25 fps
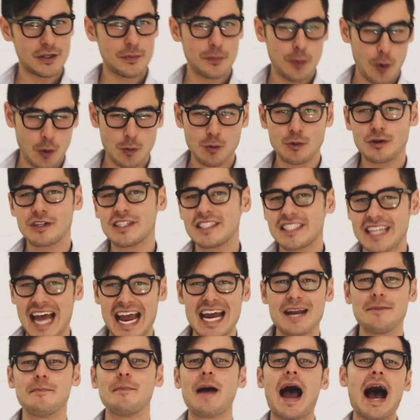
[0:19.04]
the book will
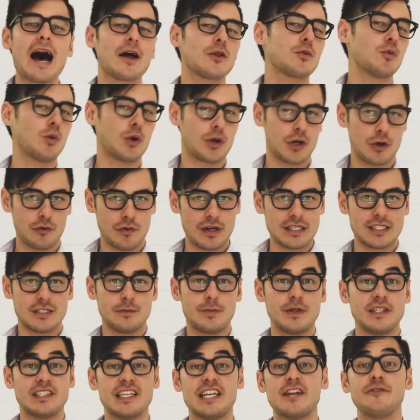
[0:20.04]
contain mouth-watering
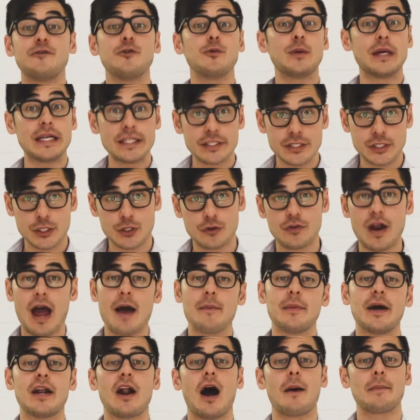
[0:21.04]
recipes, and if you
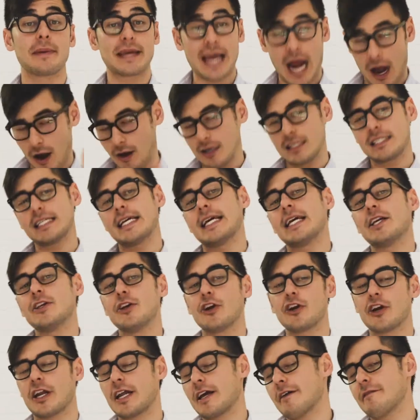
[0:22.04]
Instagram it, I'm guaranteeing
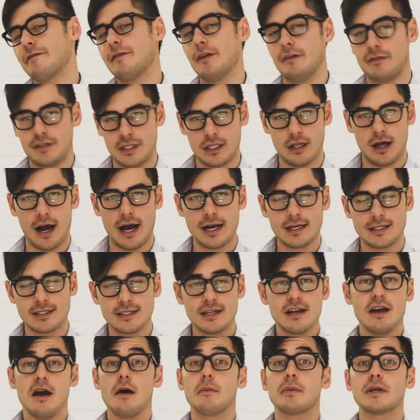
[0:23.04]
you're gonna get 50 likes.
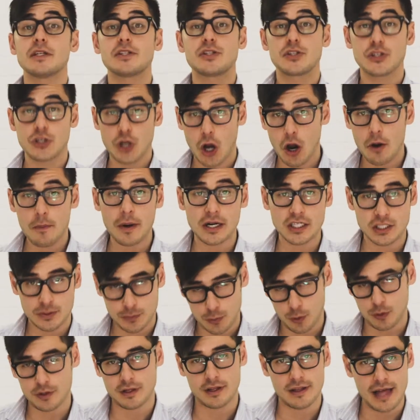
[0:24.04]
But it's so much
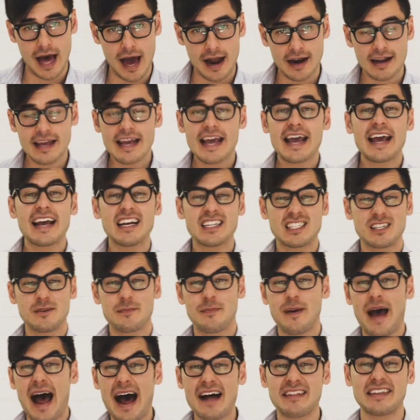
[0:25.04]
more than that. It's
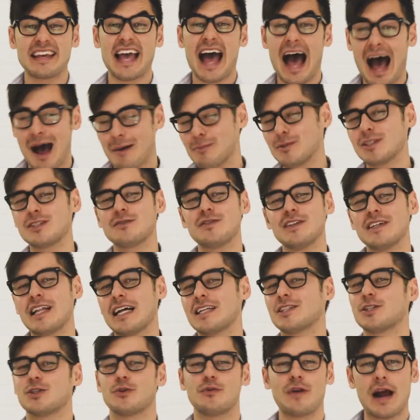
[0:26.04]
about the atmosphere
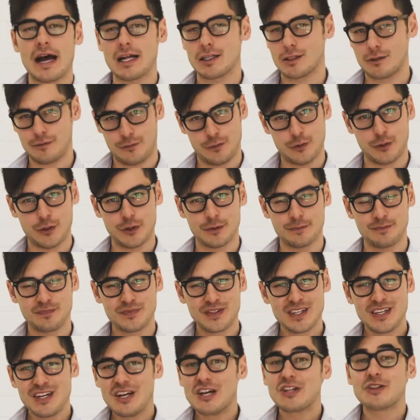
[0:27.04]
that surrounds food
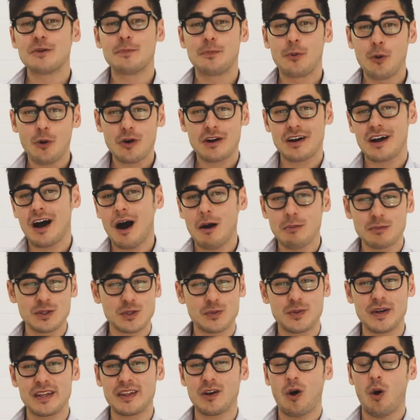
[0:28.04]
book
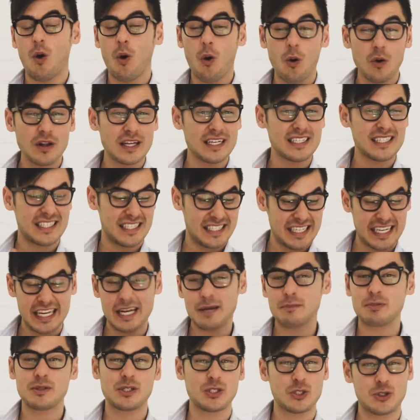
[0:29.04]
comes with all these
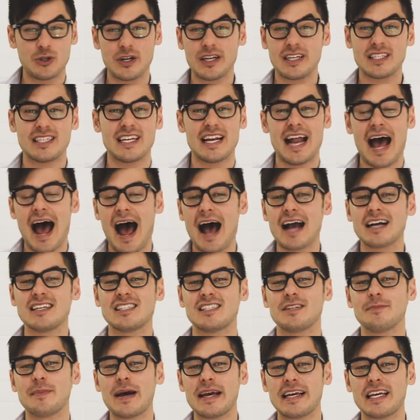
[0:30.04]
tips, tricks, and
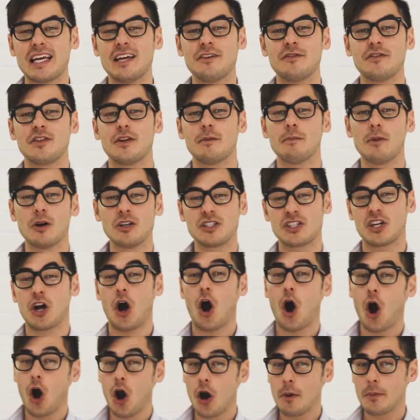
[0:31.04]
hacks to make even the most
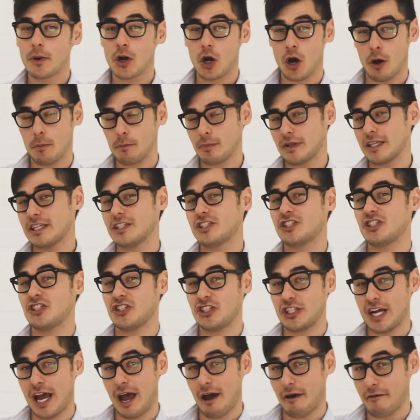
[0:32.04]
home accomplished
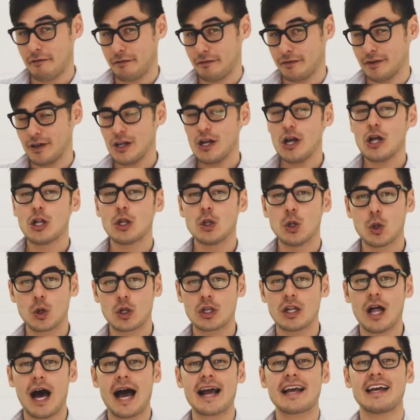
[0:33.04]
chef
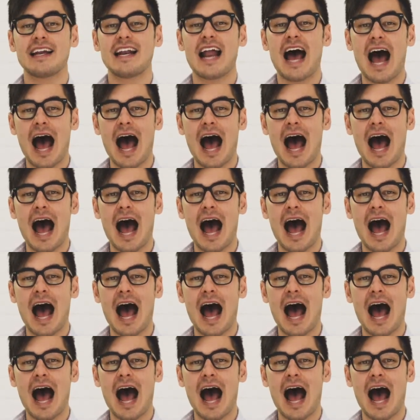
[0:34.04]
look like an